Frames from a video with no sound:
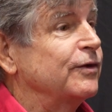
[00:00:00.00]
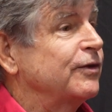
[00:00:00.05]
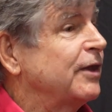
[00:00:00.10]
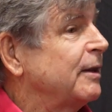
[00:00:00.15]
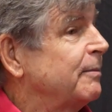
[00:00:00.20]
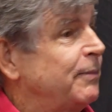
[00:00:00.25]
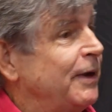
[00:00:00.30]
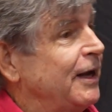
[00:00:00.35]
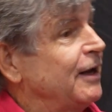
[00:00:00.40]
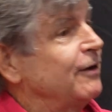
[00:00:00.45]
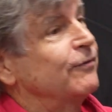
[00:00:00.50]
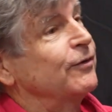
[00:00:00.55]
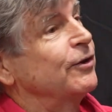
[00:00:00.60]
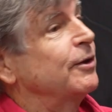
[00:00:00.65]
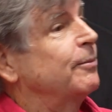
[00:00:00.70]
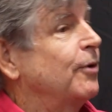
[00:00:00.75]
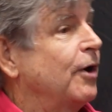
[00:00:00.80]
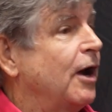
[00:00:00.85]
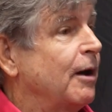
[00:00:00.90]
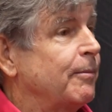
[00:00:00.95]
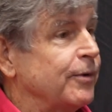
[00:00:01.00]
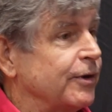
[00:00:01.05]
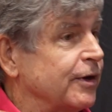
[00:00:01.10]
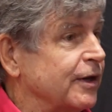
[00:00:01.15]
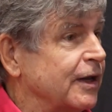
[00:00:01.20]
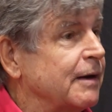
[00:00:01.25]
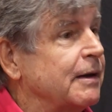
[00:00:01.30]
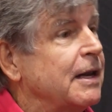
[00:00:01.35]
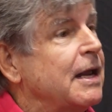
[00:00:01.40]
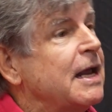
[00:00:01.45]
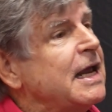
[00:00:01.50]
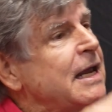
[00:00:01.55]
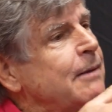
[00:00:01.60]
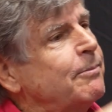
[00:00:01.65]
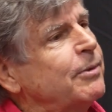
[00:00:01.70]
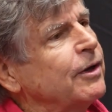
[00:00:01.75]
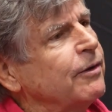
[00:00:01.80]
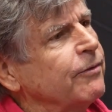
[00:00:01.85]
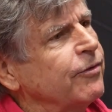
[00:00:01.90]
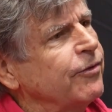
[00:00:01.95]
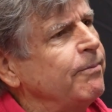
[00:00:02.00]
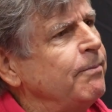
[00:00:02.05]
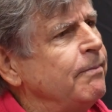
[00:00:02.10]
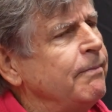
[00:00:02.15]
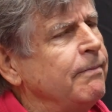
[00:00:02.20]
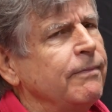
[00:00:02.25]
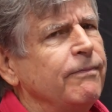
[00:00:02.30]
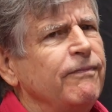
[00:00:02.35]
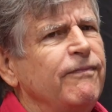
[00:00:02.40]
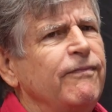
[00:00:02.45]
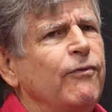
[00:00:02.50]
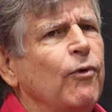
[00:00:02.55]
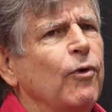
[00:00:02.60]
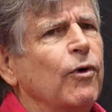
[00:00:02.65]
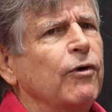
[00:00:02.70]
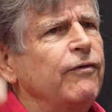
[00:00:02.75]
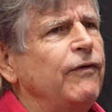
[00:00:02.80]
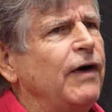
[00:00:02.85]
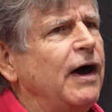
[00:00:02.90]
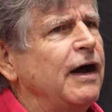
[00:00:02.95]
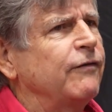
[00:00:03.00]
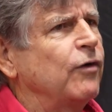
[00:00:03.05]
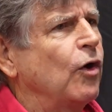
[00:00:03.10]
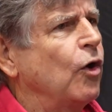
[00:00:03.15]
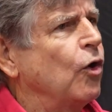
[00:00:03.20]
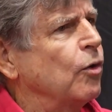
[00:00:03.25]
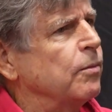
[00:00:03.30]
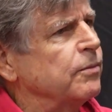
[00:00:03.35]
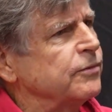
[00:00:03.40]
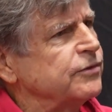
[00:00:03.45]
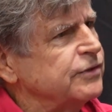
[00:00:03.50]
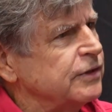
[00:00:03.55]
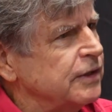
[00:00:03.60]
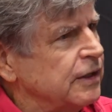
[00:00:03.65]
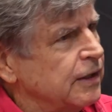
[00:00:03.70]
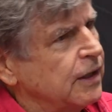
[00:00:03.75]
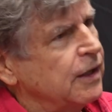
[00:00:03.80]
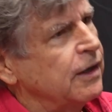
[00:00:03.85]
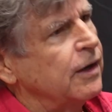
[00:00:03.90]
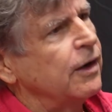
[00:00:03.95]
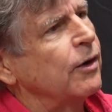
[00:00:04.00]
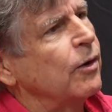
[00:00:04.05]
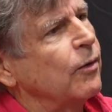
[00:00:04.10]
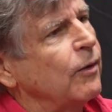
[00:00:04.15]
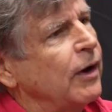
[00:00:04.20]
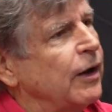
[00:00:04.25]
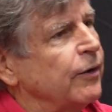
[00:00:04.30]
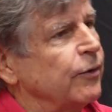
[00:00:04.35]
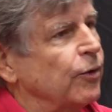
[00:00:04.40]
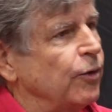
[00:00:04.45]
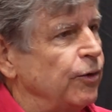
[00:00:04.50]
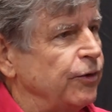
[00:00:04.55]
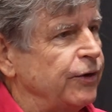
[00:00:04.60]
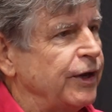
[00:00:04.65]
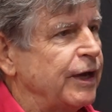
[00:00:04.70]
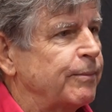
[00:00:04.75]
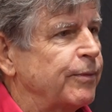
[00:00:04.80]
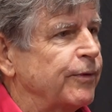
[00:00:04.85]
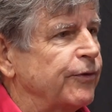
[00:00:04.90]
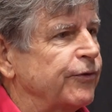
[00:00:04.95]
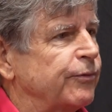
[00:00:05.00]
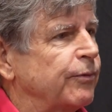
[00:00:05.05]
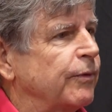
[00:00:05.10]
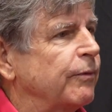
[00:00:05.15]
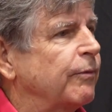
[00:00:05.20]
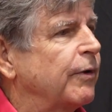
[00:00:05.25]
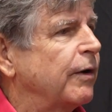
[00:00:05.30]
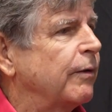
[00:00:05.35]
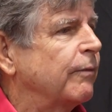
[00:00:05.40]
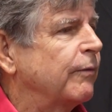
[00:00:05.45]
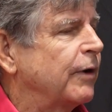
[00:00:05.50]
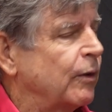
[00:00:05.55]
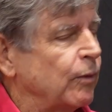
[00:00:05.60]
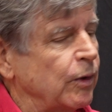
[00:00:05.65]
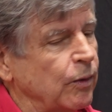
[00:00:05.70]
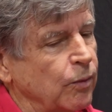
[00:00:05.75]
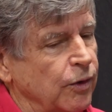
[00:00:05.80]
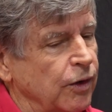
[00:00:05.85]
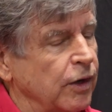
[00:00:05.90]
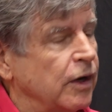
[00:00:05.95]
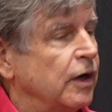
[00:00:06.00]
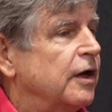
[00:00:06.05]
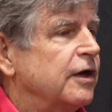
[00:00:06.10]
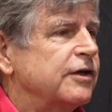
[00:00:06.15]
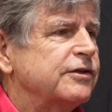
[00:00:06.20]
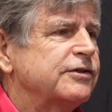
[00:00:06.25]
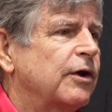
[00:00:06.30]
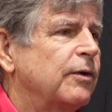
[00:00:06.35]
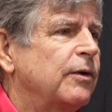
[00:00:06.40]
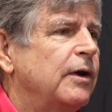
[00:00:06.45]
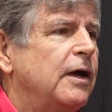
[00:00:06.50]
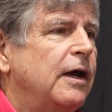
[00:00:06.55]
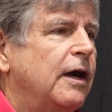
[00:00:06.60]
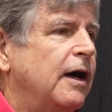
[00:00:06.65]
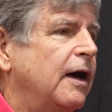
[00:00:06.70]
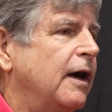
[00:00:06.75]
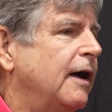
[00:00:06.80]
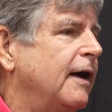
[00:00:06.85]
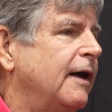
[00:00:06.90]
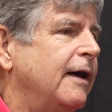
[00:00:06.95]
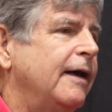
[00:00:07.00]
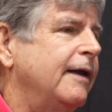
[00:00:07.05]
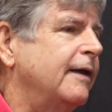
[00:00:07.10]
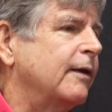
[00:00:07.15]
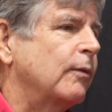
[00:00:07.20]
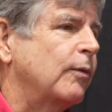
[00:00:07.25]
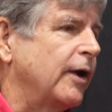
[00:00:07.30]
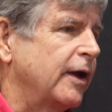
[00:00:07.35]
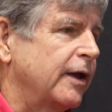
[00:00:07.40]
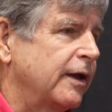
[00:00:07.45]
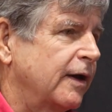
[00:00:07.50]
that paid for the property. And he built 4 or 5 homes in and around Old Naples, where we were. So anyway,